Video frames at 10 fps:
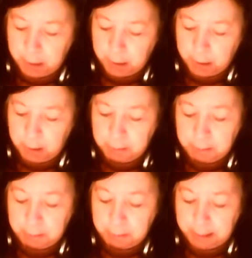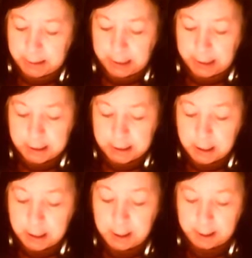where we remained the
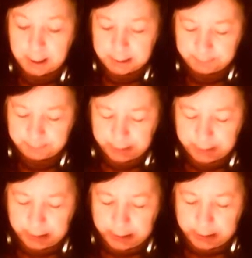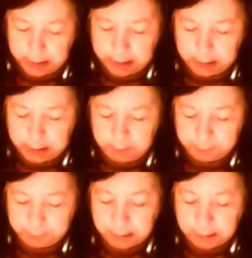entire night. Here
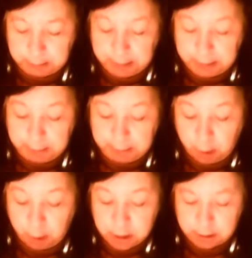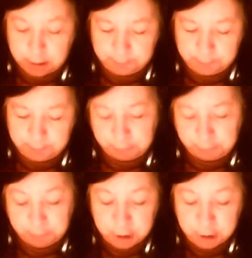they did play pagode, but
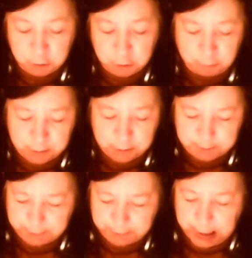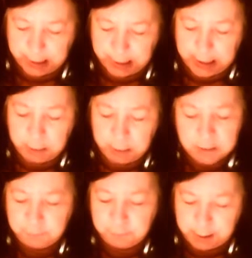from the jukebox. It was a
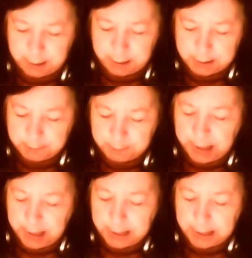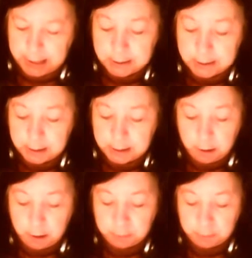fun night. I danced a
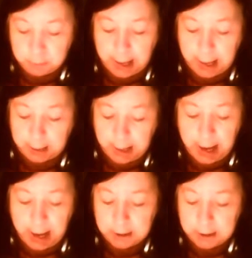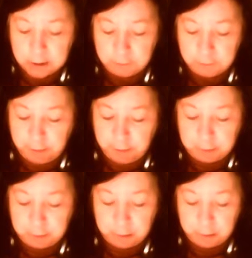lot with the gang, had lots of fun
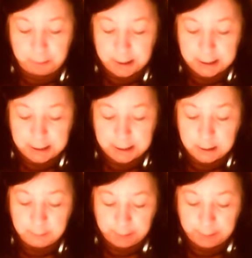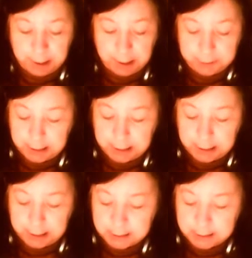with the bartender and other guests,